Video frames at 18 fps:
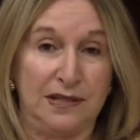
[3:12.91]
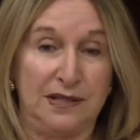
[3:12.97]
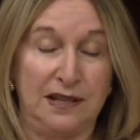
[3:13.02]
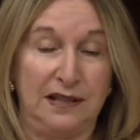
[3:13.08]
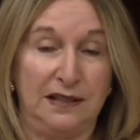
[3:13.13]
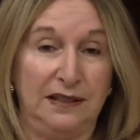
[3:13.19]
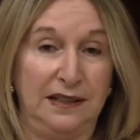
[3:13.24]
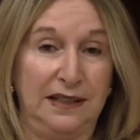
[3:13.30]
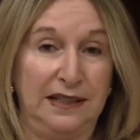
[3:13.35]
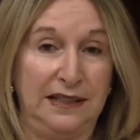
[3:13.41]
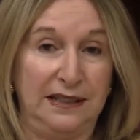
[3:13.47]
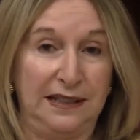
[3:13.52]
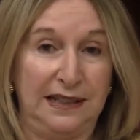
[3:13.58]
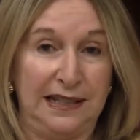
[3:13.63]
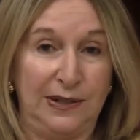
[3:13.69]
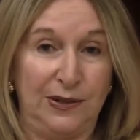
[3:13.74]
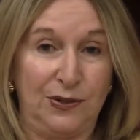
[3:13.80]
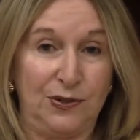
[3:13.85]
Suddenly
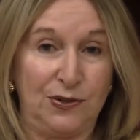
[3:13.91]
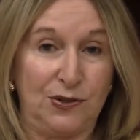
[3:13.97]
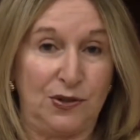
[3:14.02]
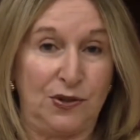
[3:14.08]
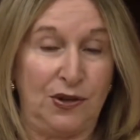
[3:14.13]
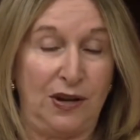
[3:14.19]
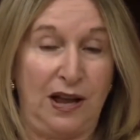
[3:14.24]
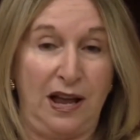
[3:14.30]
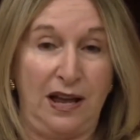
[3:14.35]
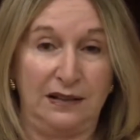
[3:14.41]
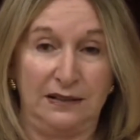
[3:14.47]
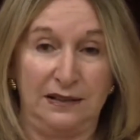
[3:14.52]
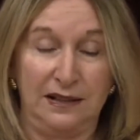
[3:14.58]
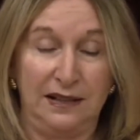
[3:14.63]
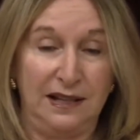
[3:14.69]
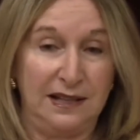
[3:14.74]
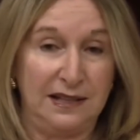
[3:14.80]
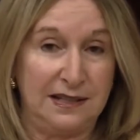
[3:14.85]
leaders are not,
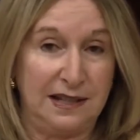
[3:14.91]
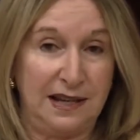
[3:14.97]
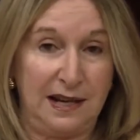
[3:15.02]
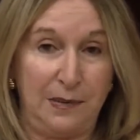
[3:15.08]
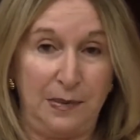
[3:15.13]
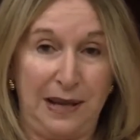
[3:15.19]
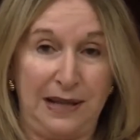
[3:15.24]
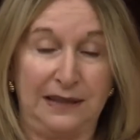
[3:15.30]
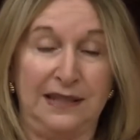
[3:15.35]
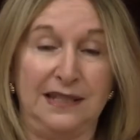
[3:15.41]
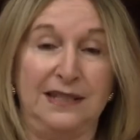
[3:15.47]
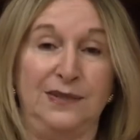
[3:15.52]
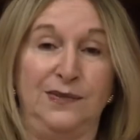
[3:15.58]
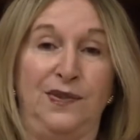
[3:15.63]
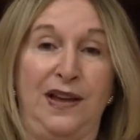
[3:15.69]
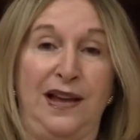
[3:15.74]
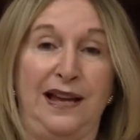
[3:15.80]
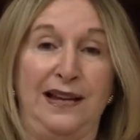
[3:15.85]
it's not about the
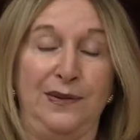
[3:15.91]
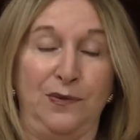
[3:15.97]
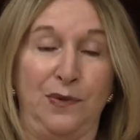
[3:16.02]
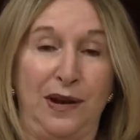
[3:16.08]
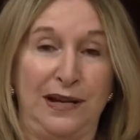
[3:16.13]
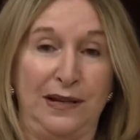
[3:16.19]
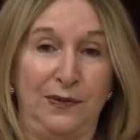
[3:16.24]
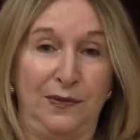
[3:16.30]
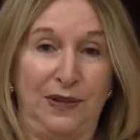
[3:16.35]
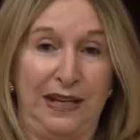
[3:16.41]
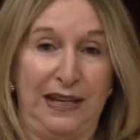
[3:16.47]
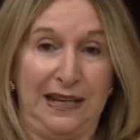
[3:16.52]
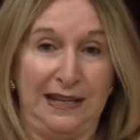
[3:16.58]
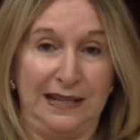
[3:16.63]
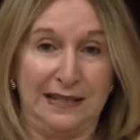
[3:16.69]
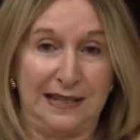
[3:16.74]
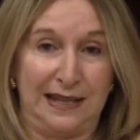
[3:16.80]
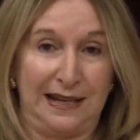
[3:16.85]
divine right of
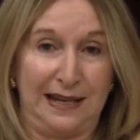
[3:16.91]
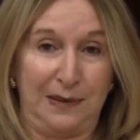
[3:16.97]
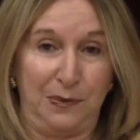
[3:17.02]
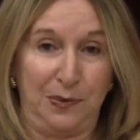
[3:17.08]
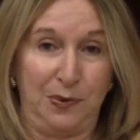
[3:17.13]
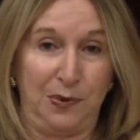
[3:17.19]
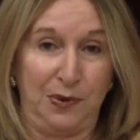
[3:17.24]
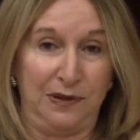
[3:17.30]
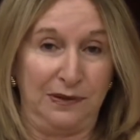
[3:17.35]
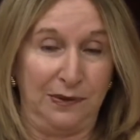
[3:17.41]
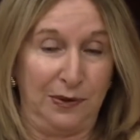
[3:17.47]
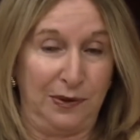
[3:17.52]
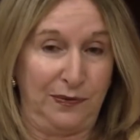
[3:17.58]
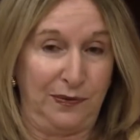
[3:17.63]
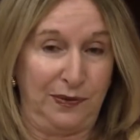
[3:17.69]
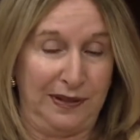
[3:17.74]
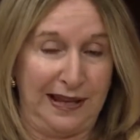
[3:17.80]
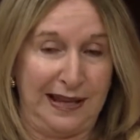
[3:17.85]
kings anymore,
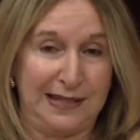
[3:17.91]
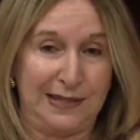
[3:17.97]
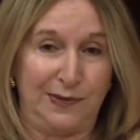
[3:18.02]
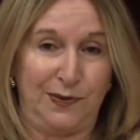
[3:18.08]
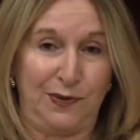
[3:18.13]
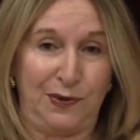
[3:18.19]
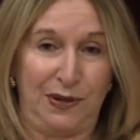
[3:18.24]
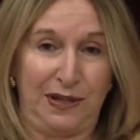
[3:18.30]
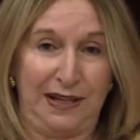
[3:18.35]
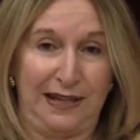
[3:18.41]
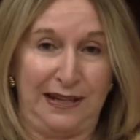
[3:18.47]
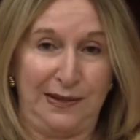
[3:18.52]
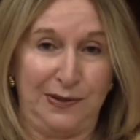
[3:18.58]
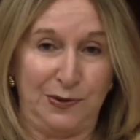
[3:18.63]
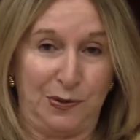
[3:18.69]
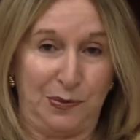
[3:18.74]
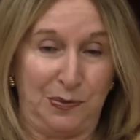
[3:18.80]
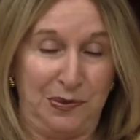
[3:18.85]
or philosopher
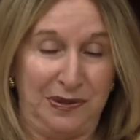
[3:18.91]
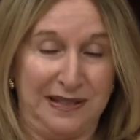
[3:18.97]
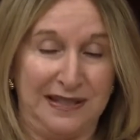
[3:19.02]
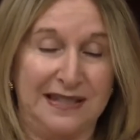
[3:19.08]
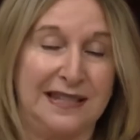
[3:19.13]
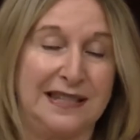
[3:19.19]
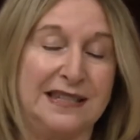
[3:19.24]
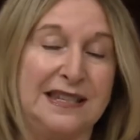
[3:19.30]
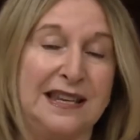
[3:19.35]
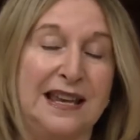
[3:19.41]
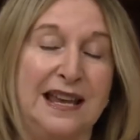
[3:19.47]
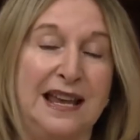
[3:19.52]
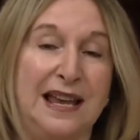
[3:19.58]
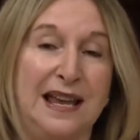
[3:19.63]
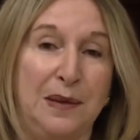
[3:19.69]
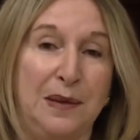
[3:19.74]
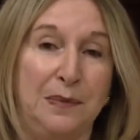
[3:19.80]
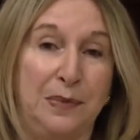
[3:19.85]
kings or princes,
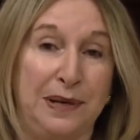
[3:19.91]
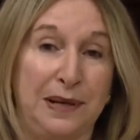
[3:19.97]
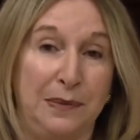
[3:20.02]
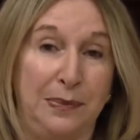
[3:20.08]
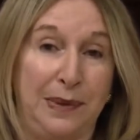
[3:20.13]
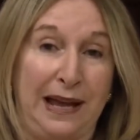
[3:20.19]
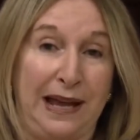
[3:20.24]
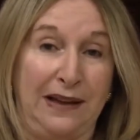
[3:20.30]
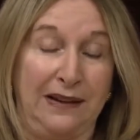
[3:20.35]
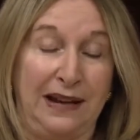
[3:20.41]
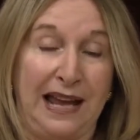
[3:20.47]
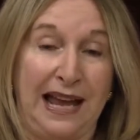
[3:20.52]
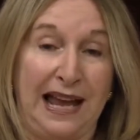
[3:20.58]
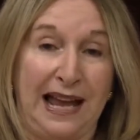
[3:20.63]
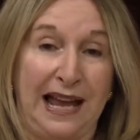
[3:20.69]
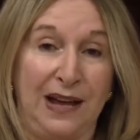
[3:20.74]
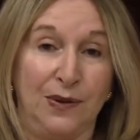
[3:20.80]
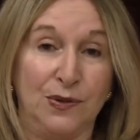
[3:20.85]
but about
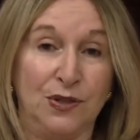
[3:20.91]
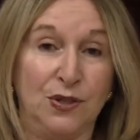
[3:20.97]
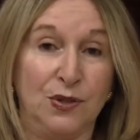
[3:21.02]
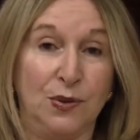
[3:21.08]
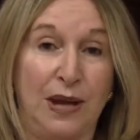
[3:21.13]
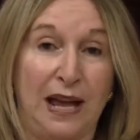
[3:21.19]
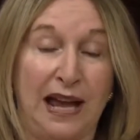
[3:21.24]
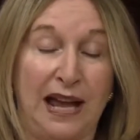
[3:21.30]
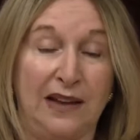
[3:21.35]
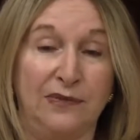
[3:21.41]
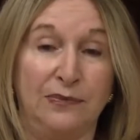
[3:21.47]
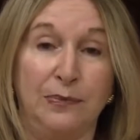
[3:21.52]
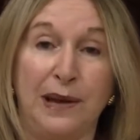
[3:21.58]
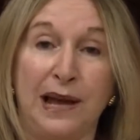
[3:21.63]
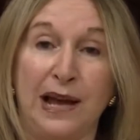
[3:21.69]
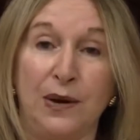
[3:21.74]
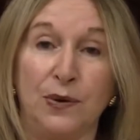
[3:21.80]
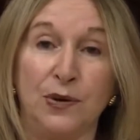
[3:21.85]
how to have
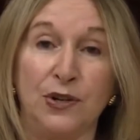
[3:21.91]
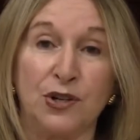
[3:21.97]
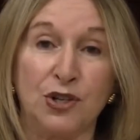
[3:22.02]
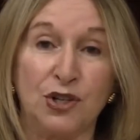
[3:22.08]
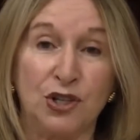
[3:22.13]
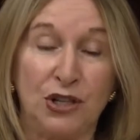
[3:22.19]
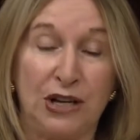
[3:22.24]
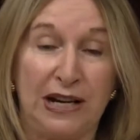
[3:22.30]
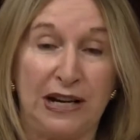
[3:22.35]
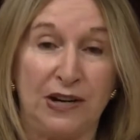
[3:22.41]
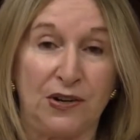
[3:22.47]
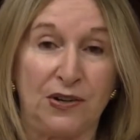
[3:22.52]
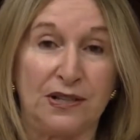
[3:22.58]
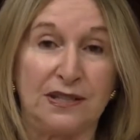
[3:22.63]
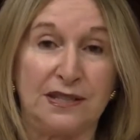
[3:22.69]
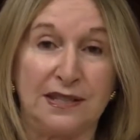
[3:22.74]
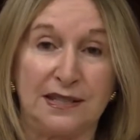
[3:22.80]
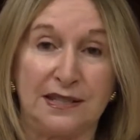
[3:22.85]
power
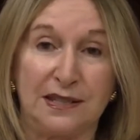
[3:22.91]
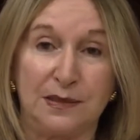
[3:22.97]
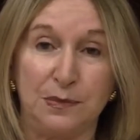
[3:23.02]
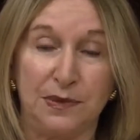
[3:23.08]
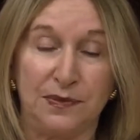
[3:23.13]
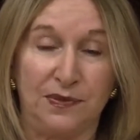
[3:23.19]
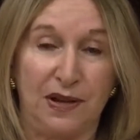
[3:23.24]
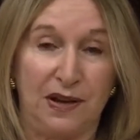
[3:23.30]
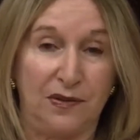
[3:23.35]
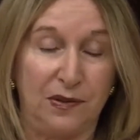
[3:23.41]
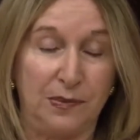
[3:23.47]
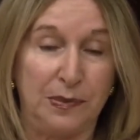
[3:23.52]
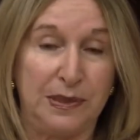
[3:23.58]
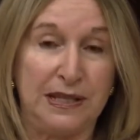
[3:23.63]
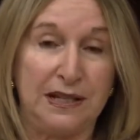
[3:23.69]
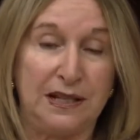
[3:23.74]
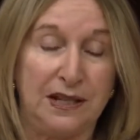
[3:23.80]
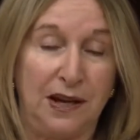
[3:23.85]
shared, a system of
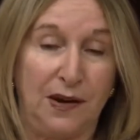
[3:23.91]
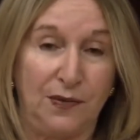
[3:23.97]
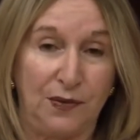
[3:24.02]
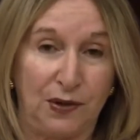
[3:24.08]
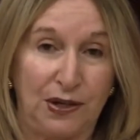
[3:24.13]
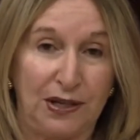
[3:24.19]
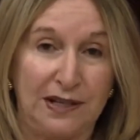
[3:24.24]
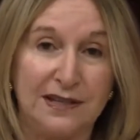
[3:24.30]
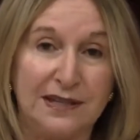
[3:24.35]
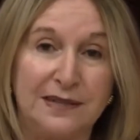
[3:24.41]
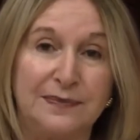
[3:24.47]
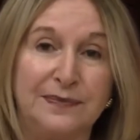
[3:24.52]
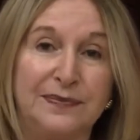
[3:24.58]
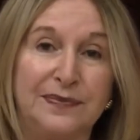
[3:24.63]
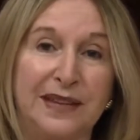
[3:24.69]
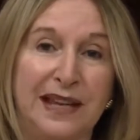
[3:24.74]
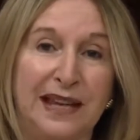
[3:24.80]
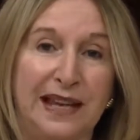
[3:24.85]
governance
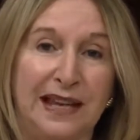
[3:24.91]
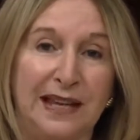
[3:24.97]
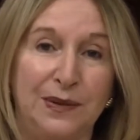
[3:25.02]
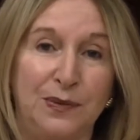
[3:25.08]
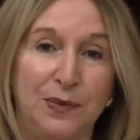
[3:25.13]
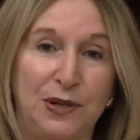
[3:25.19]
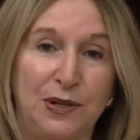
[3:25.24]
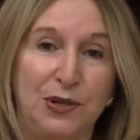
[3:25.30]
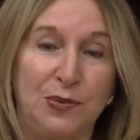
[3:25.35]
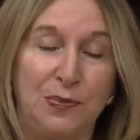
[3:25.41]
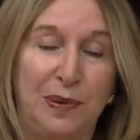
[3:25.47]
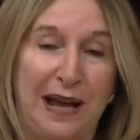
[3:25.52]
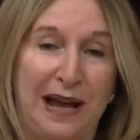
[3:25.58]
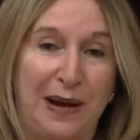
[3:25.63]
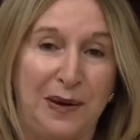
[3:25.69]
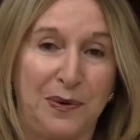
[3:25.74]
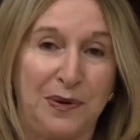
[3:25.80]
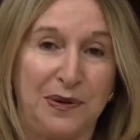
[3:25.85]
in which
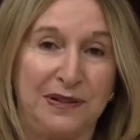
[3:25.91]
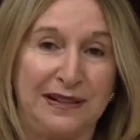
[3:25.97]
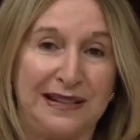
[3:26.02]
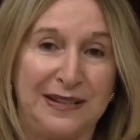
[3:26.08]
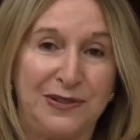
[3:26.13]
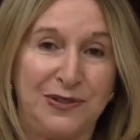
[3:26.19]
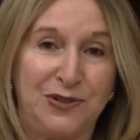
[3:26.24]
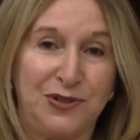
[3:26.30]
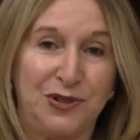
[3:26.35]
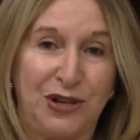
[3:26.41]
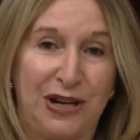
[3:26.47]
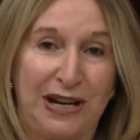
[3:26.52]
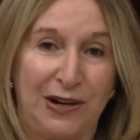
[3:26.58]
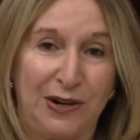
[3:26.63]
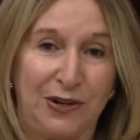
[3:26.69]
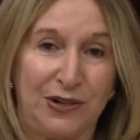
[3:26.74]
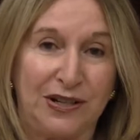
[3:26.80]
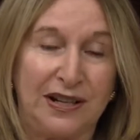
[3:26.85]
power is
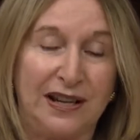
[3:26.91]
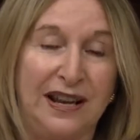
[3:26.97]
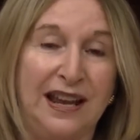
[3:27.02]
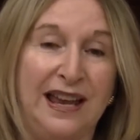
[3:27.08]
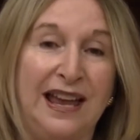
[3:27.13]
shared.